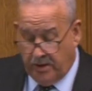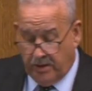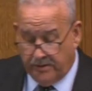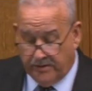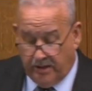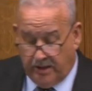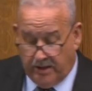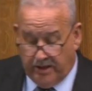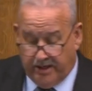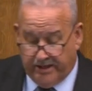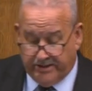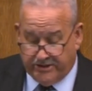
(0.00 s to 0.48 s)

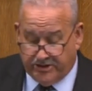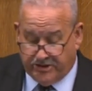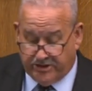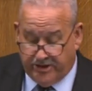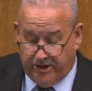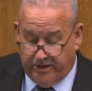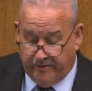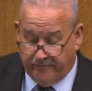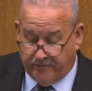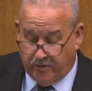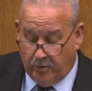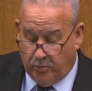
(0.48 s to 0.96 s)
the lion's
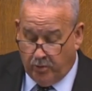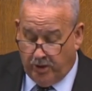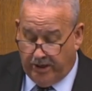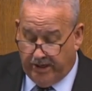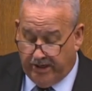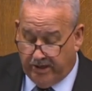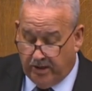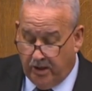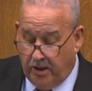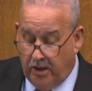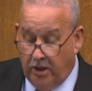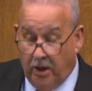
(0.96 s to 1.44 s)
share of the
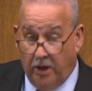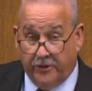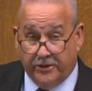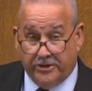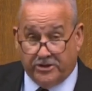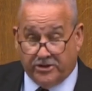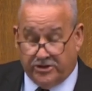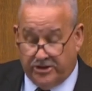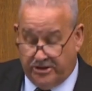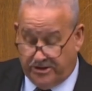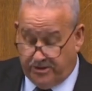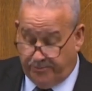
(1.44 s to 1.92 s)
work on
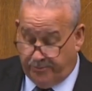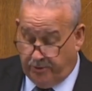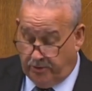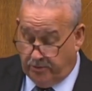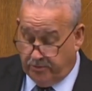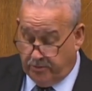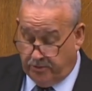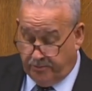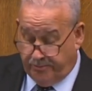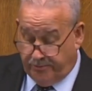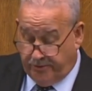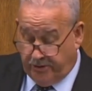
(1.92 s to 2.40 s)
this critical
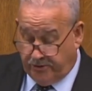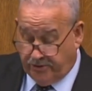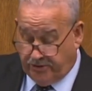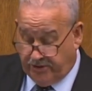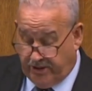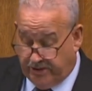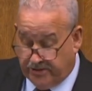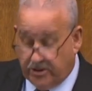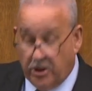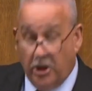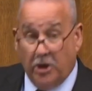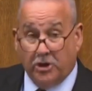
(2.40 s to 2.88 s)

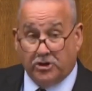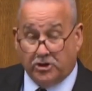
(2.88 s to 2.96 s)
project.